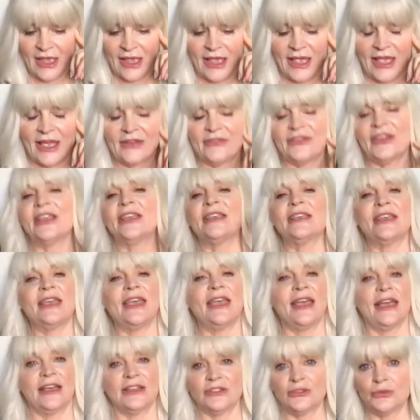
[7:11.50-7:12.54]
having
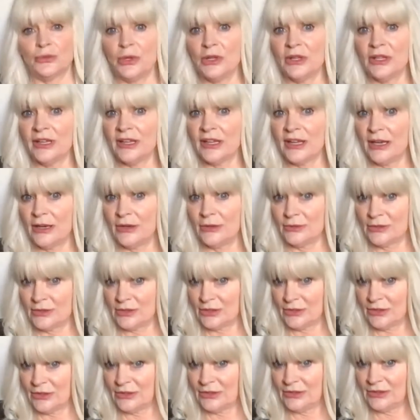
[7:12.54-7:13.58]
casual
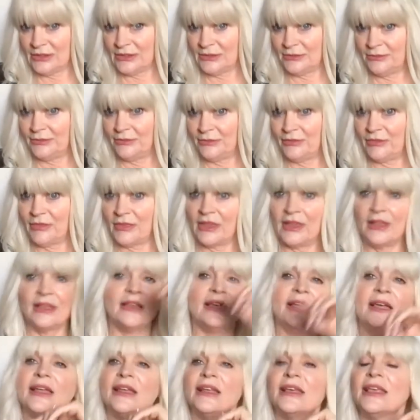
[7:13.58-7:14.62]
encounters.
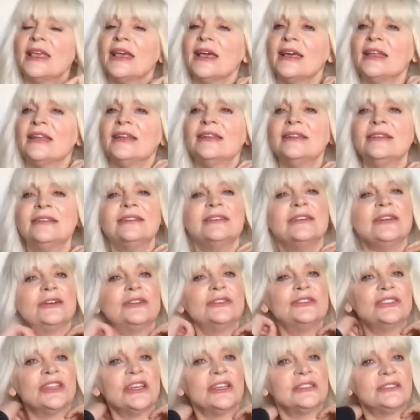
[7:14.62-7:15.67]
And again,
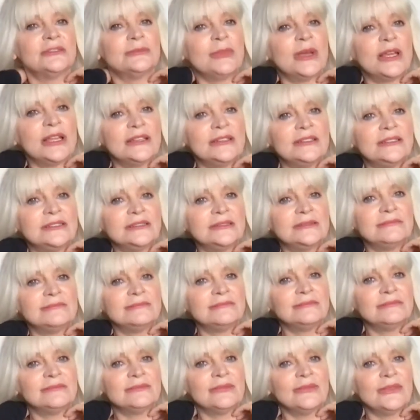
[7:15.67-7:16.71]
no judgment.
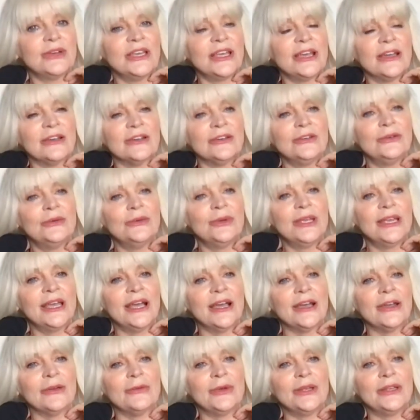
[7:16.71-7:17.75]
We are who we
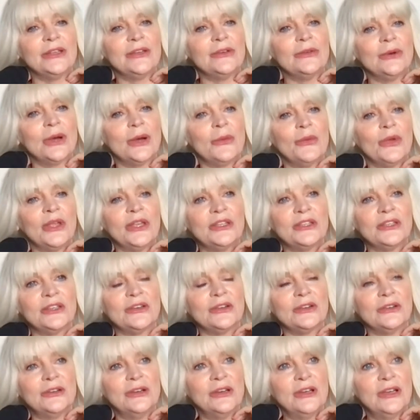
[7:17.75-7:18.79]
are. We do what we
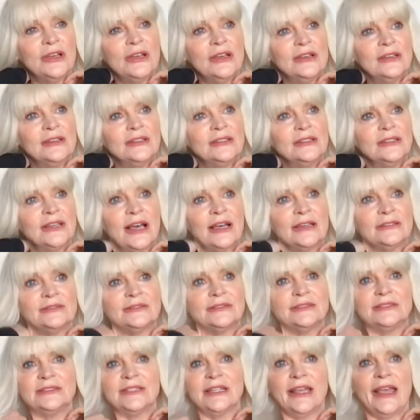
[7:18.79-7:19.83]
do. I, uh,
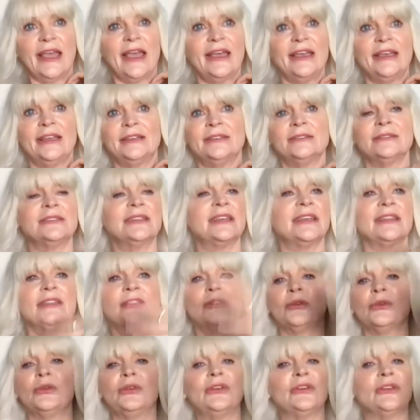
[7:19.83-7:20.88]
hey,
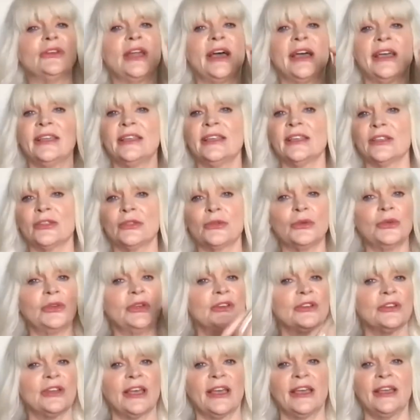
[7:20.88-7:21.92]
get through your night, get through
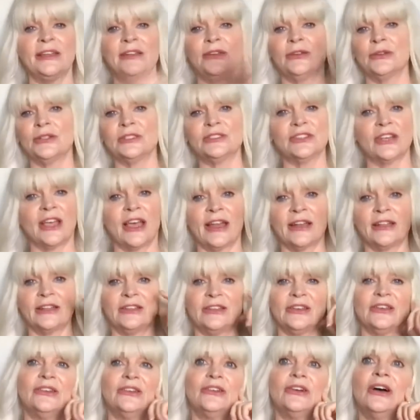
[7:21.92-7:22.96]
your day, do what you got to
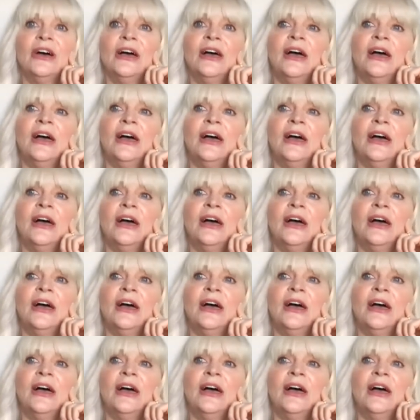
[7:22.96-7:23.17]
do.